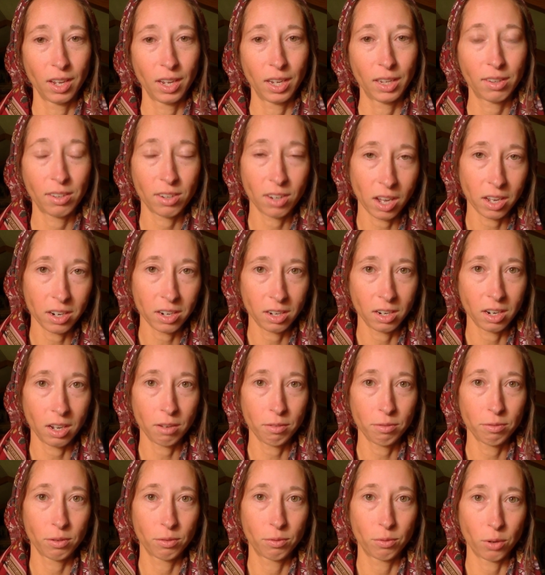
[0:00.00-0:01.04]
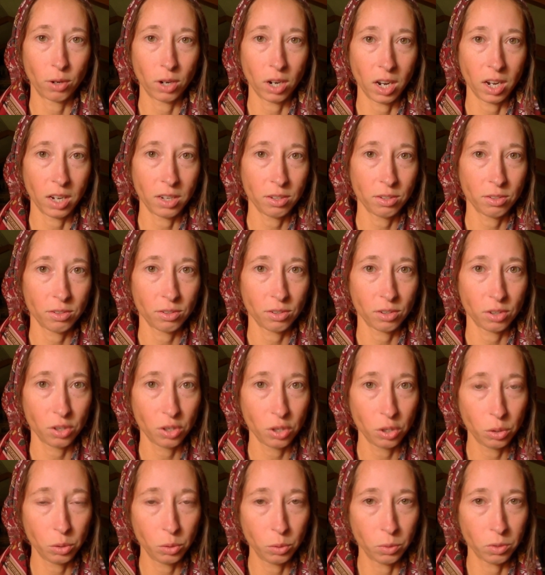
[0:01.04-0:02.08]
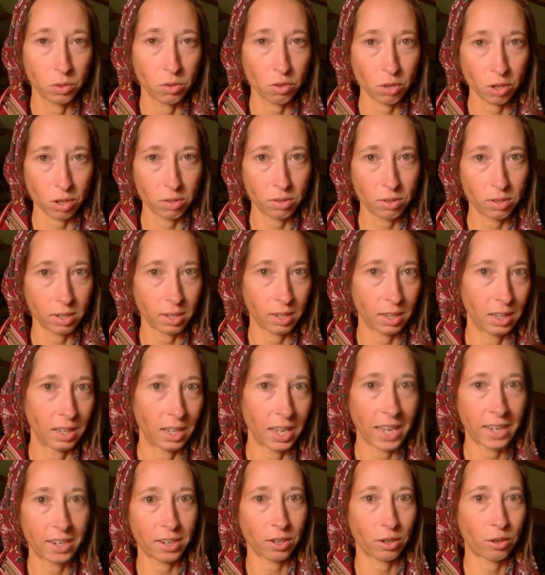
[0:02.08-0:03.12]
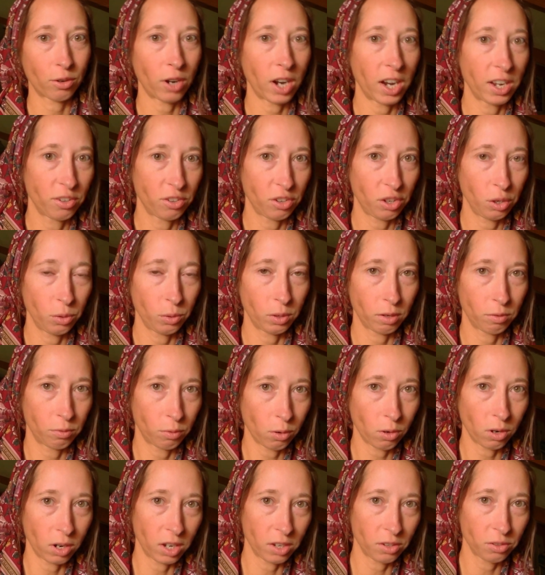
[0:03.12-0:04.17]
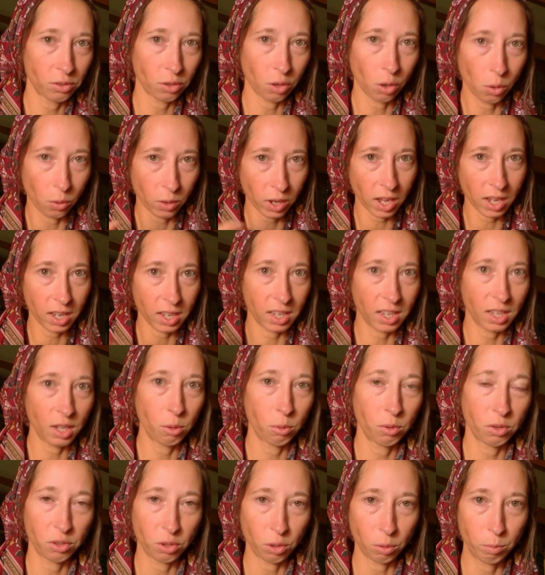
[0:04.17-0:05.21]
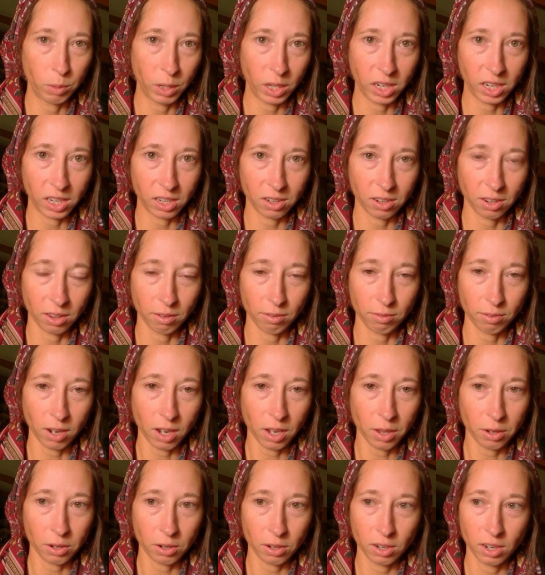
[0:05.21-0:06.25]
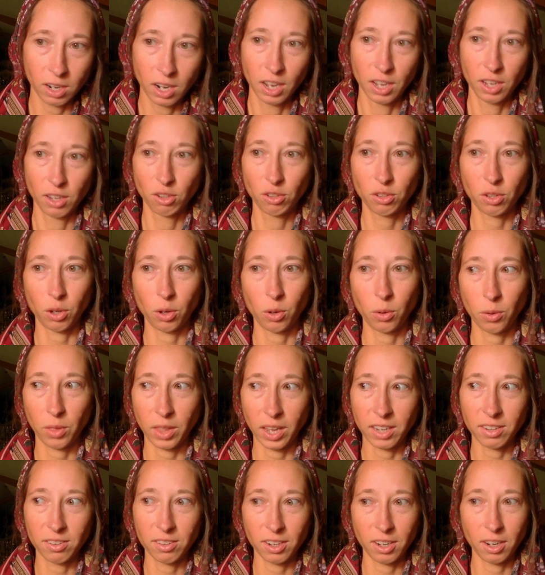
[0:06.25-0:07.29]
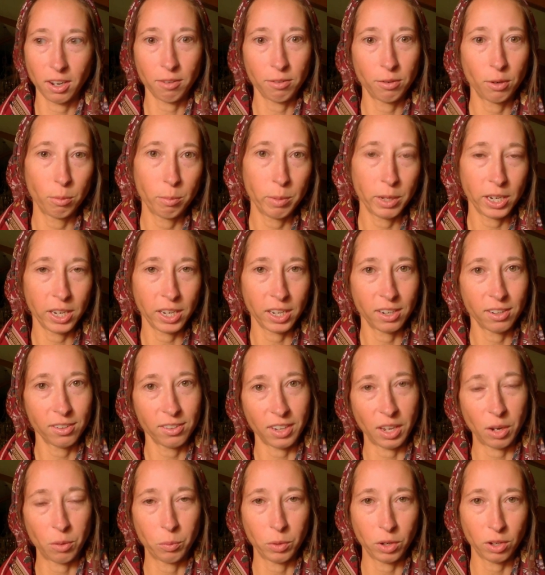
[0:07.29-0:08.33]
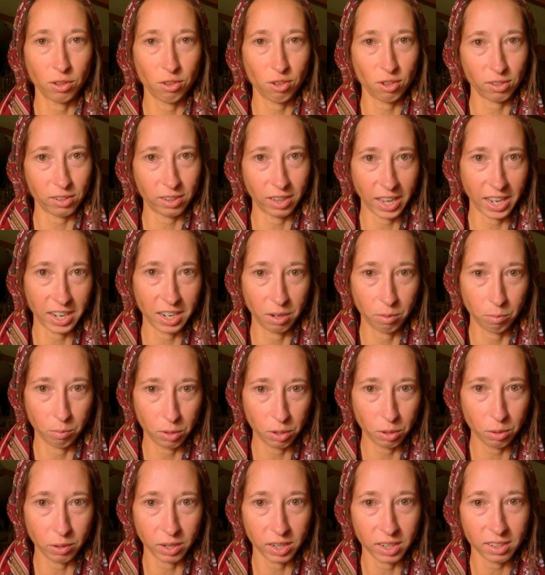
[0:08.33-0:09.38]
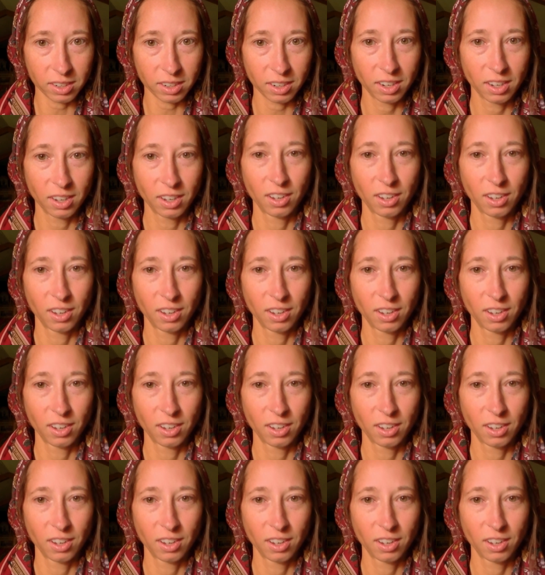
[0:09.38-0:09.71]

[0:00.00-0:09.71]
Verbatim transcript: It's not enough for us to just let Christ do it for us. Okay, he was obedient to the Father, so that's enough obedience and we'll just let him do it.